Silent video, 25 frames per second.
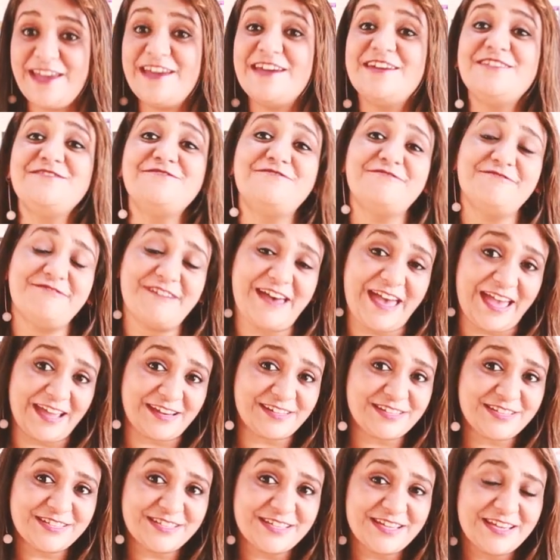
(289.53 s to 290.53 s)
In
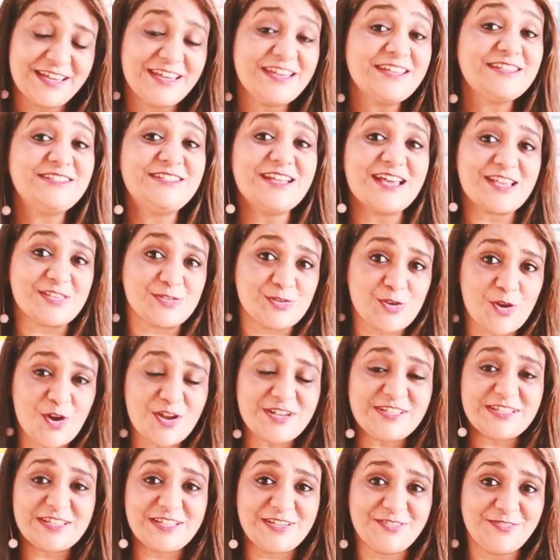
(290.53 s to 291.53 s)
fact, it does
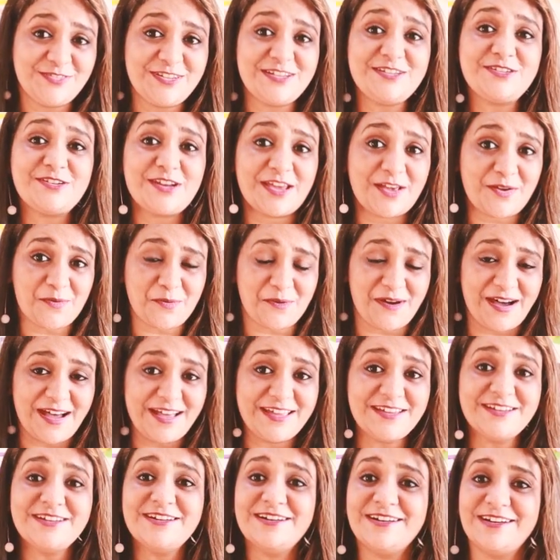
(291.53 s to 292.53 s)
not even
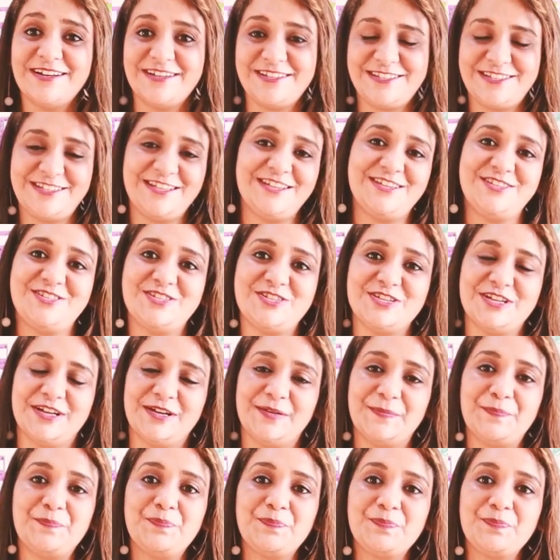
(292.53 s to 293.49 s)
require a teacher.